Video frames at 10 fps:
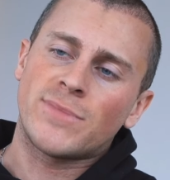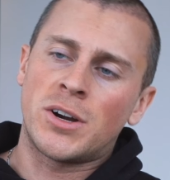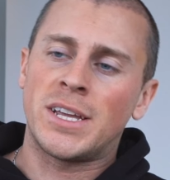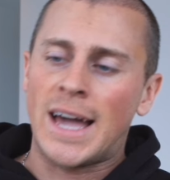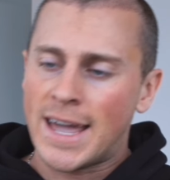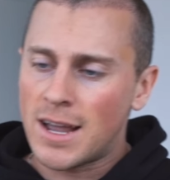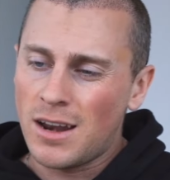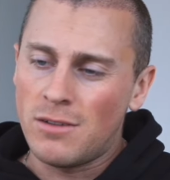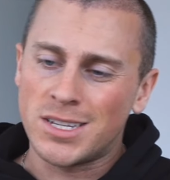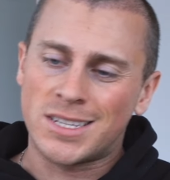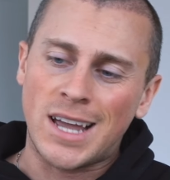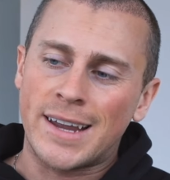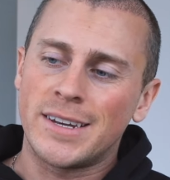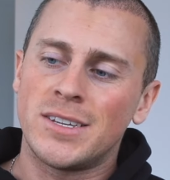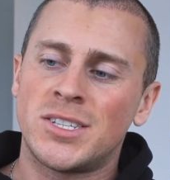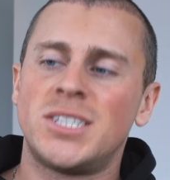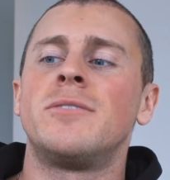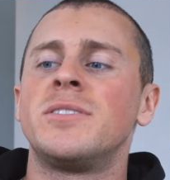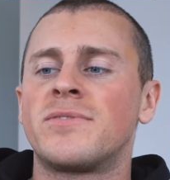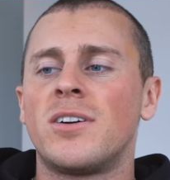or the angle I was attacking this
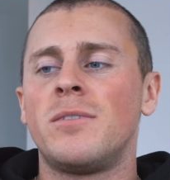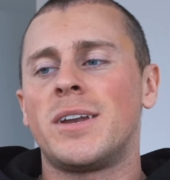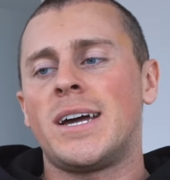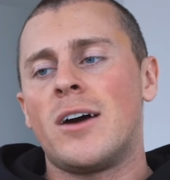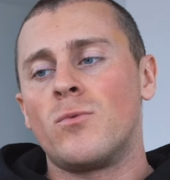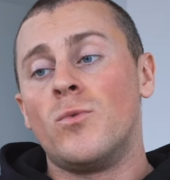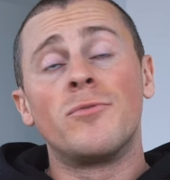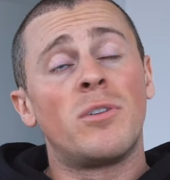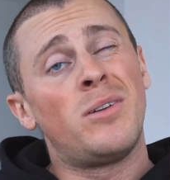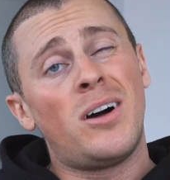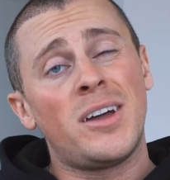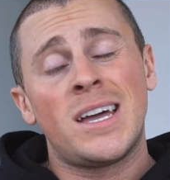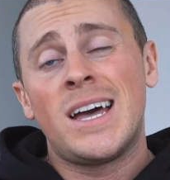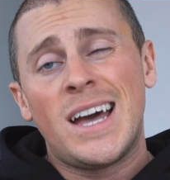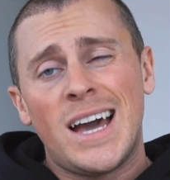series from, and I had one reply.